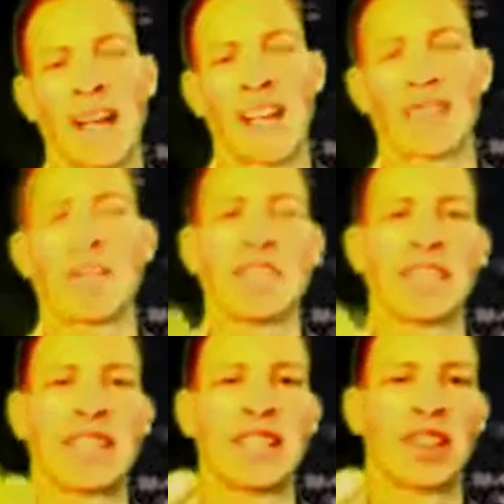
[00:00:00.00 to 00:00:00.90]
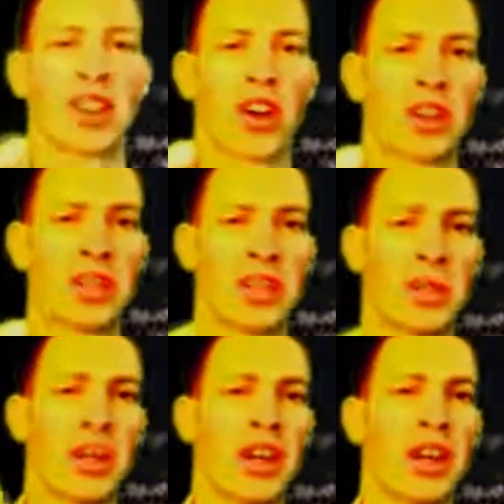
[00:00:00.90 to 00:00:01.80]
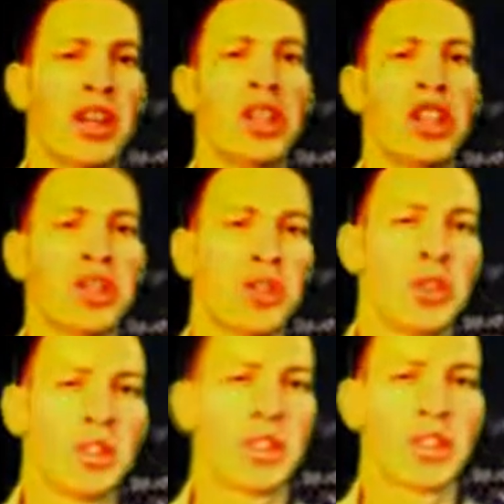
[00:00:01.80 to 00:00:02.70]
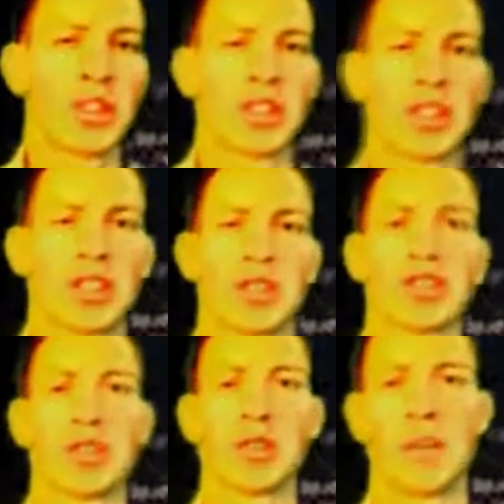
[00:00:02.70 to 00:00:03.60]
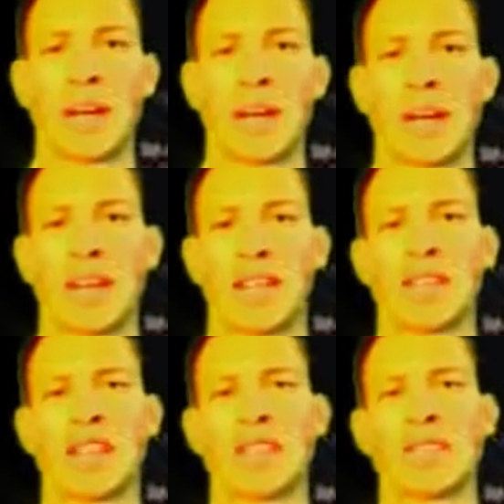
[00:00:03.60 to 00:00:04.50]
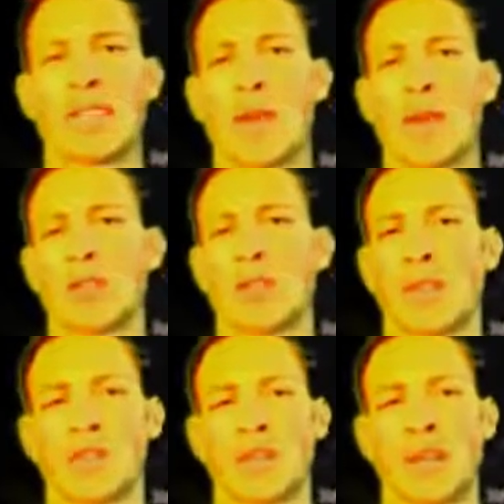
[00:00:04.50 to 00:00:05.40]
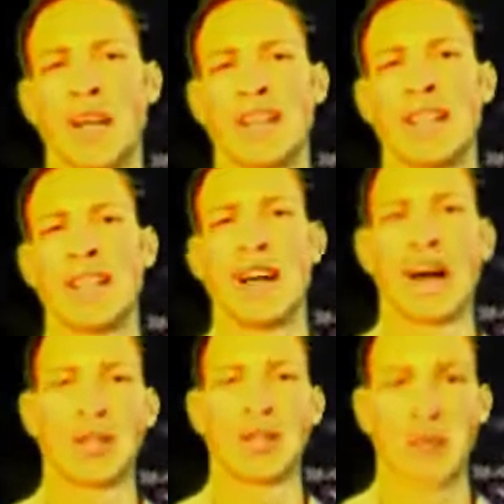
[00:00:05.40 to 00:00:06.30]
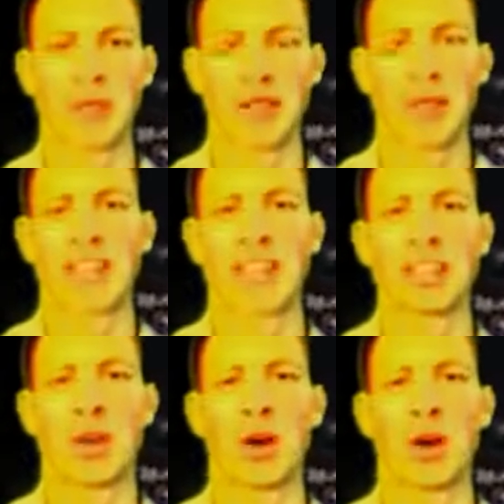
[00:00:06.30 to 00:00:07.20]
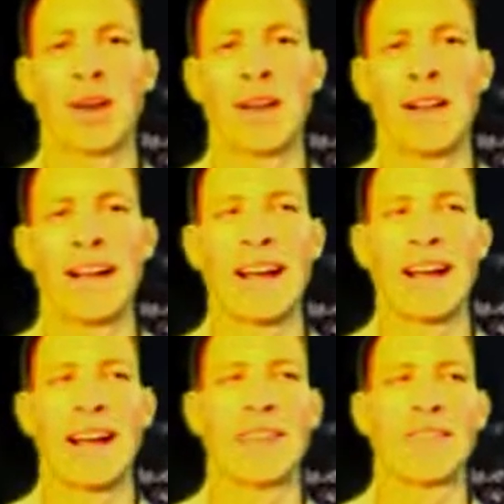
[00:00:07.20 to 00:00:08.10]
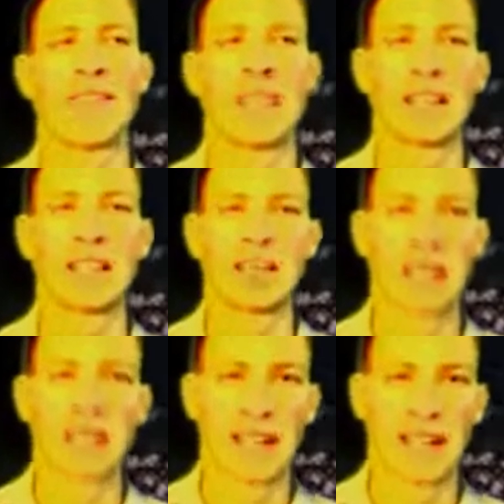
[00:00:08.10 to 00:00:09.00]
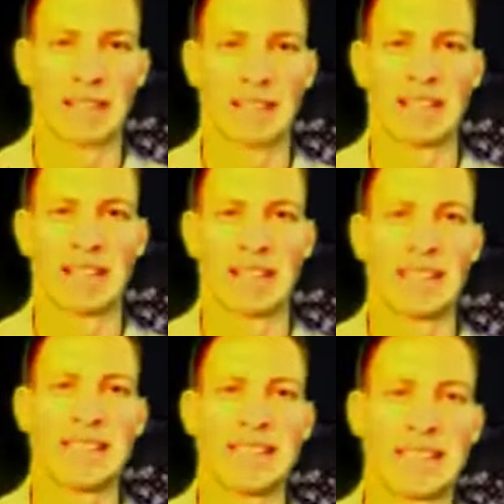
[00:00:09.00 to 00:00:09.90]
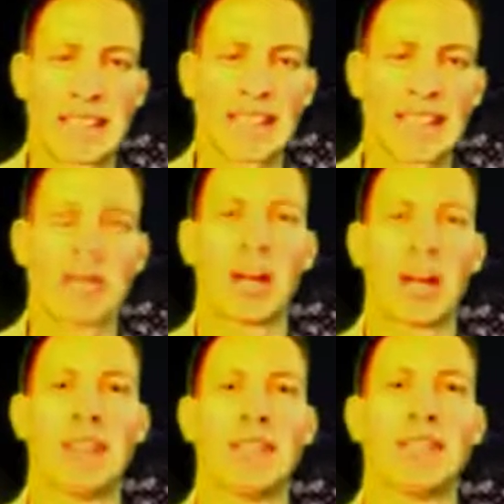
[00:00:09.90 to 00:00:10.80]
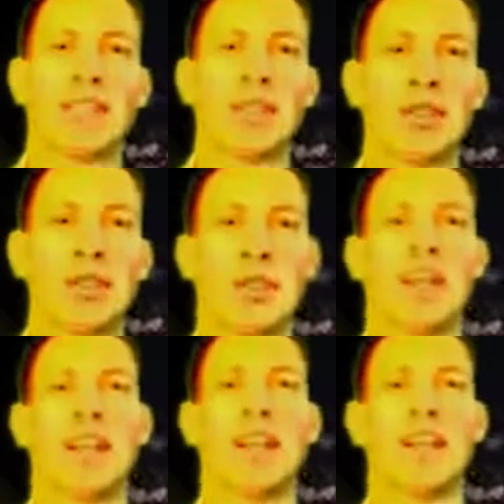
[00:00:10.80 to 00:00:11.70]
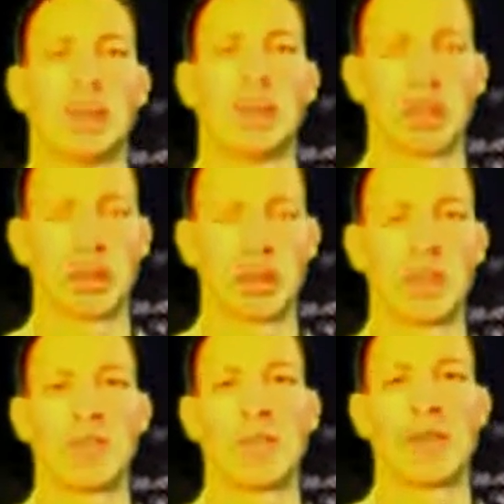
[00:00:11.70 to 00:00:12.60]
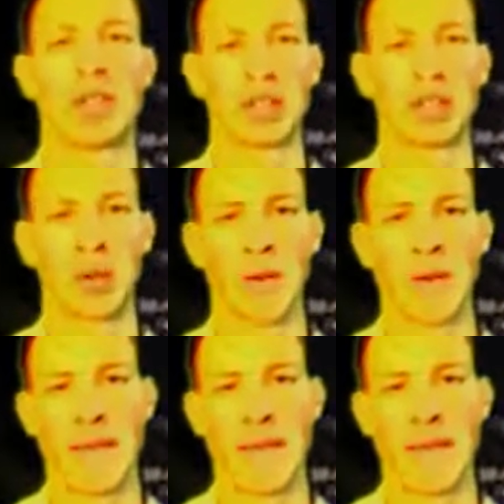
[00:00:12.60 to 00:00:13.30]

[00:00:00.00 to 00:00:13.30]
After my second year of college, I went on a 2-year service trip, and during that trip I was away from training, I was away from basketball, and I finally realized exactly what I needed to do in order to increase my vertical.